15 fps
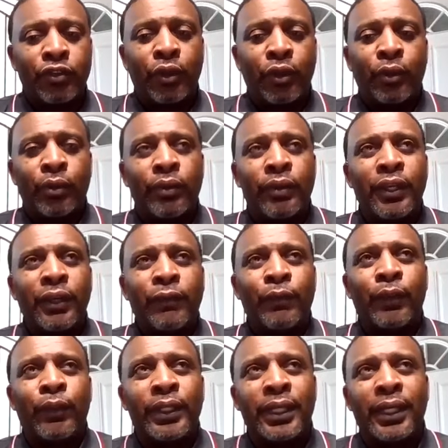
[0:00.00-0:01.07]
So
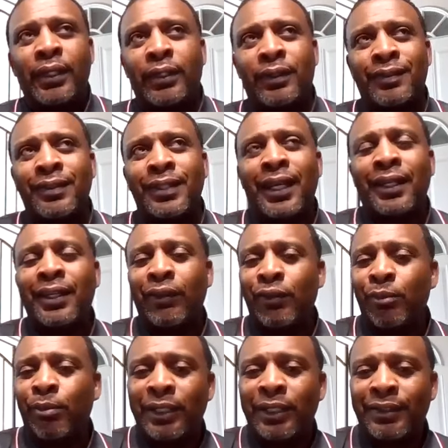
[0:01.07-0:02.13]
therefore, again, it's not
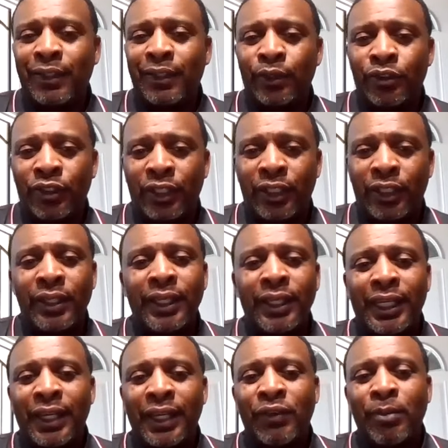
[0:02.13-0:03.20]
governed by DOT.
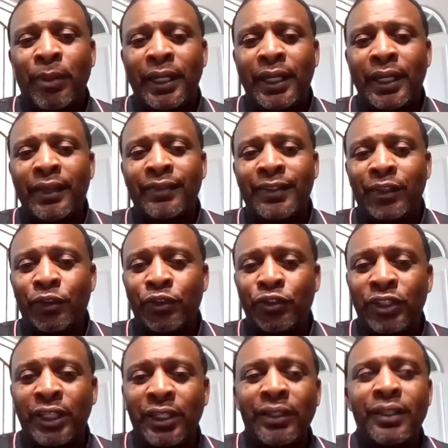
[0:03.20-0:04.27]
Everybody has
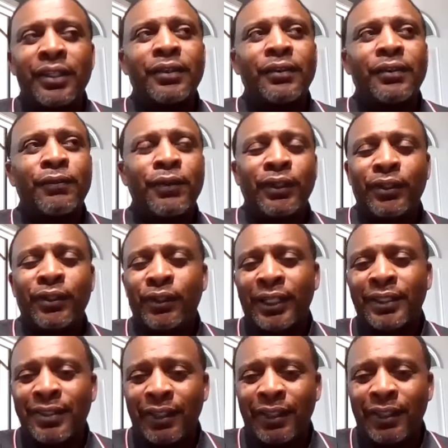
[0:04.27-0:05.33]
their state vehicle